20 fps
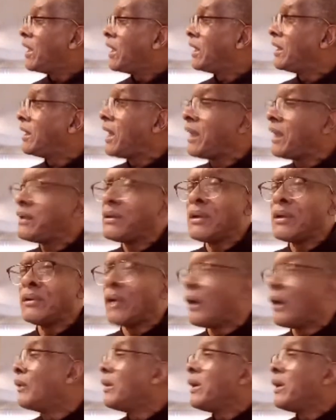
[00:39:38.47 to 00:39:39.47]
He letting
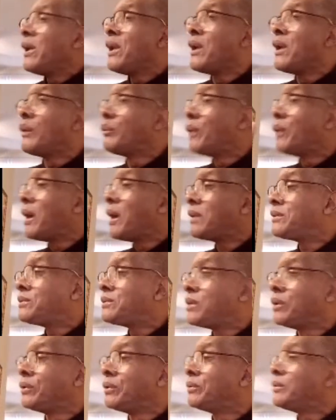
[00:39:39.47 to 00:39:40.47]
you know he
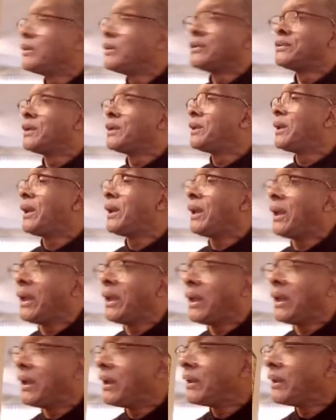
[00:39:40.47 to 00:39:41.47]
with you to the
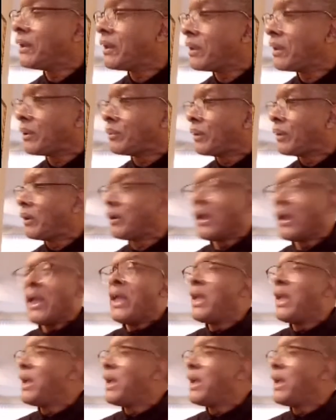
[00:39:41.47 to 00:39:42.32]
end of the world.